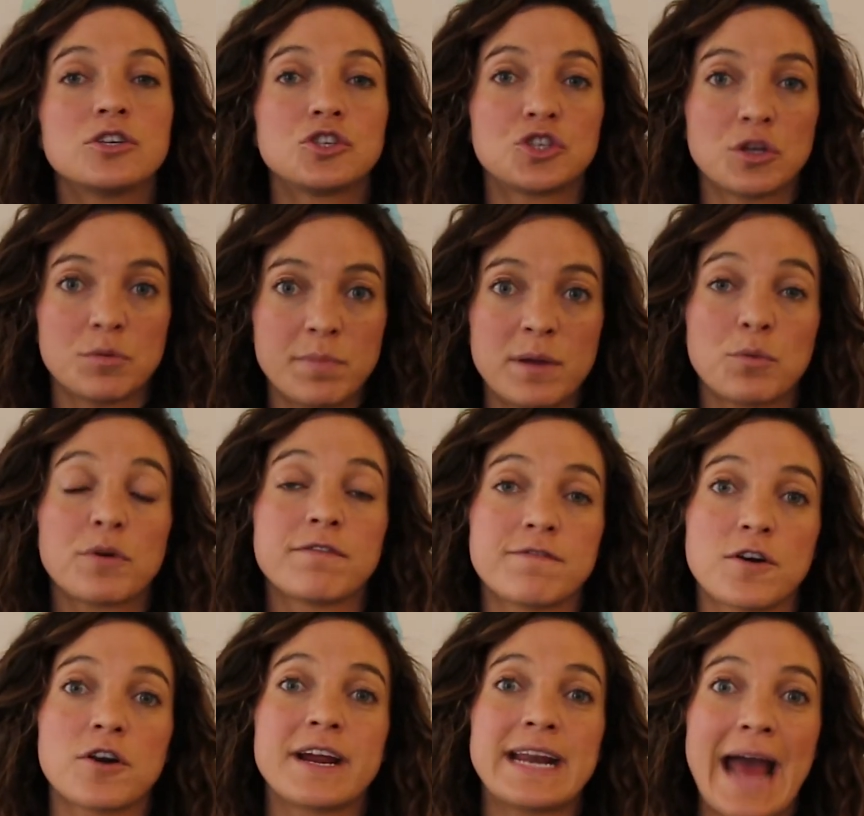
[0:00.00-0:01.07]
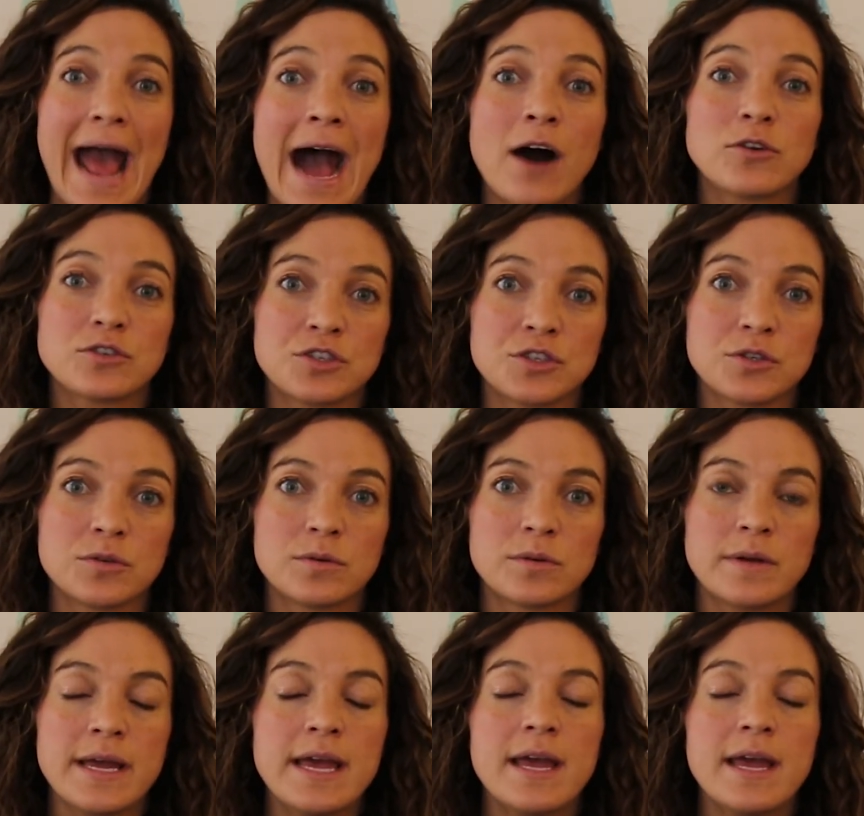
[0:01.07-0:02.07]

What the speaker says: should be referring out to.